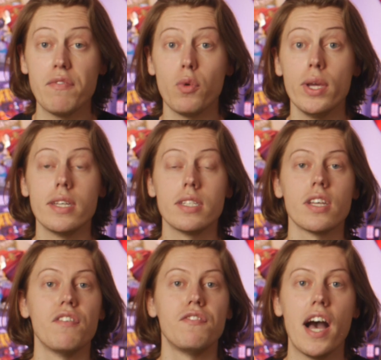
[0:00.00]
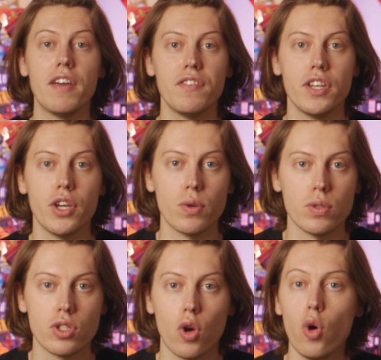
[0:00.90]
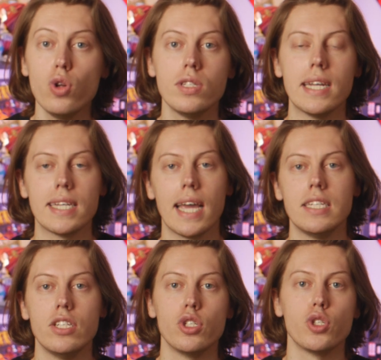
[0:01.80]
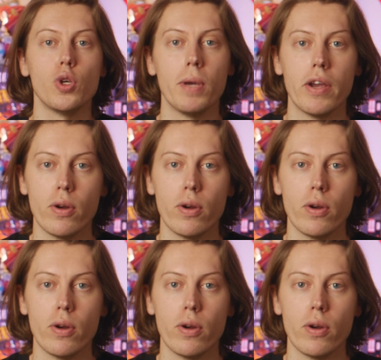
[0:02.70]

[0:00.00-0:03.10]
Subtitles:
weeks, 5 videos, all dedicated to superhero